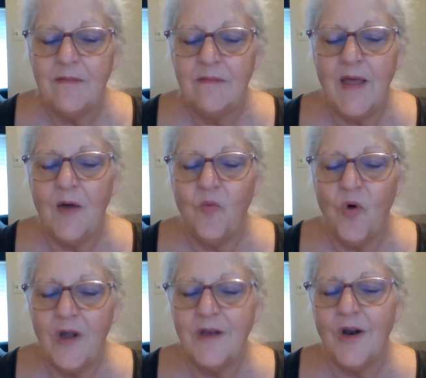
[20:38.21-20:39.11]
that
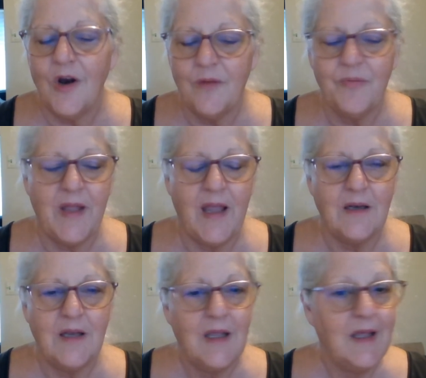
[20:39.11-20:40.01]
one herb plant
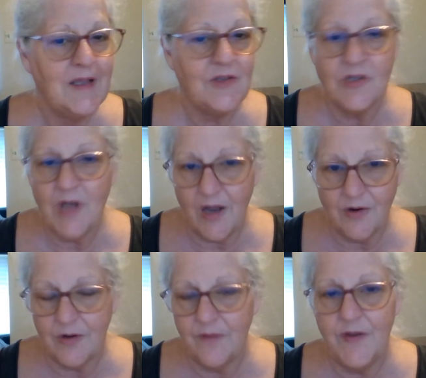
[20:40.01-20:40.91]
is not
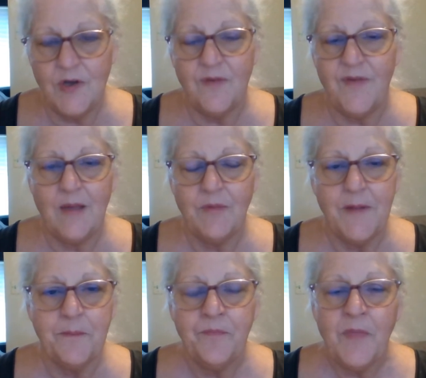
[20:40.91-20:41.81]
going to feed your family.